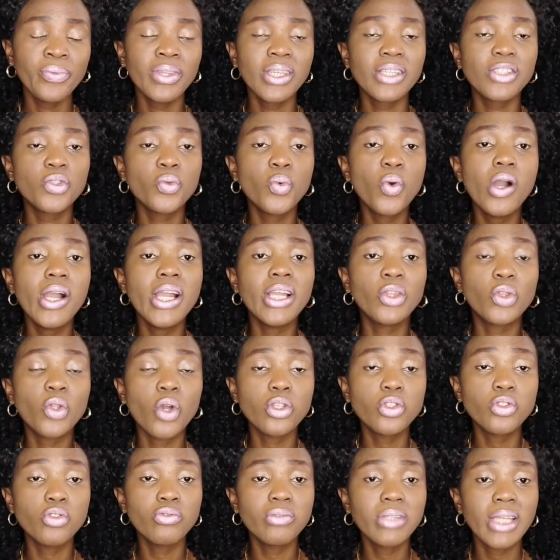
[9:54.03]
She wore a
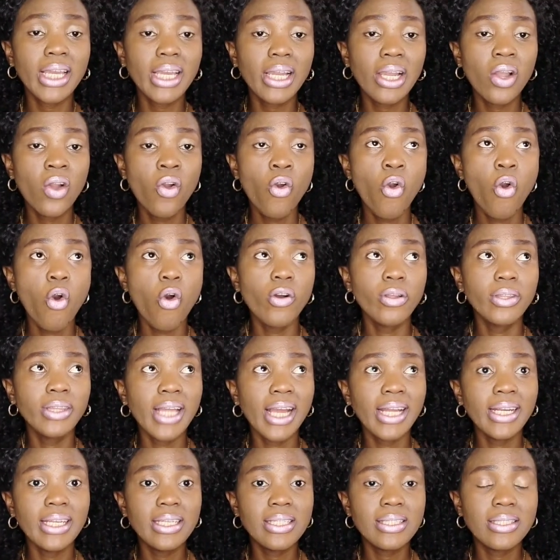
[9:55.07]
turtleneck
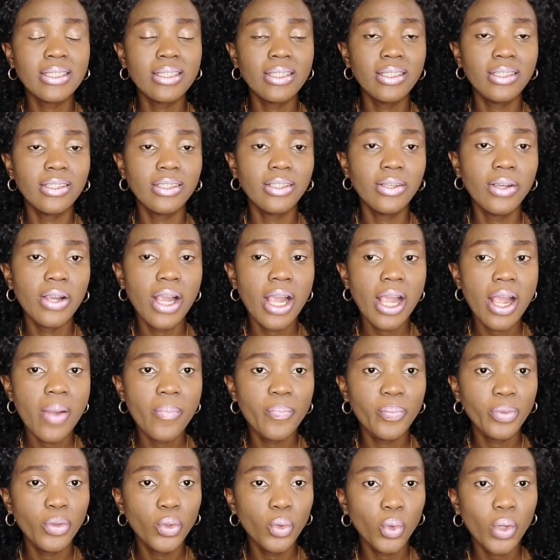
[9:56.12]
underneath the
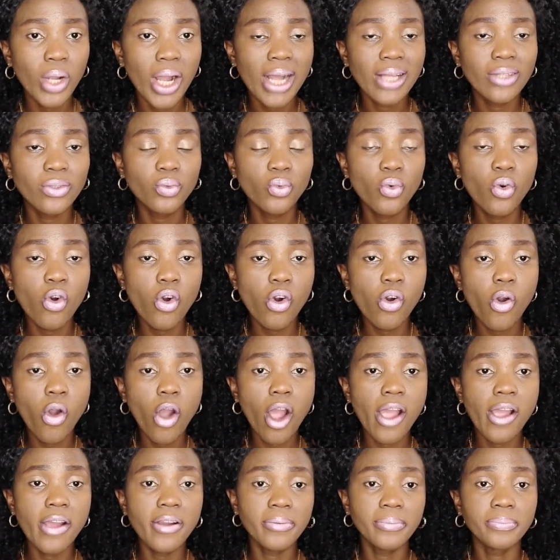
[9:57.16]
look, and wore
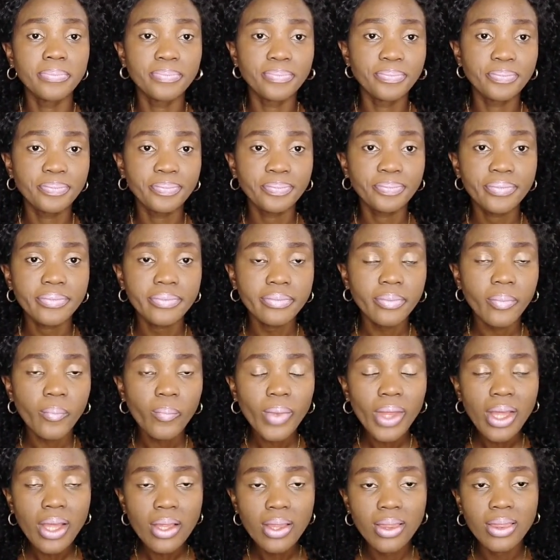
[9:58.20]

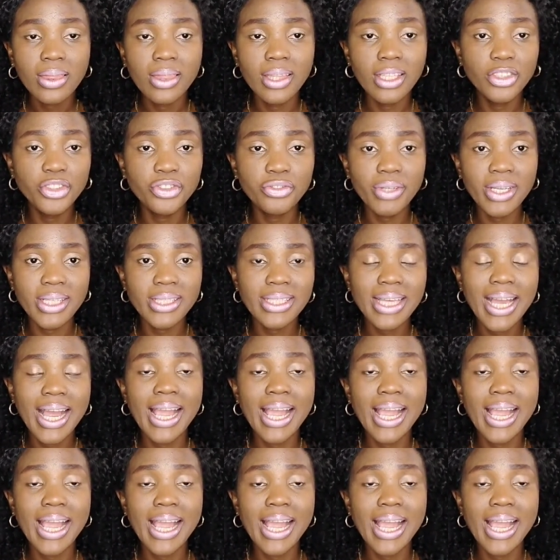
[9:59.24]
the dress,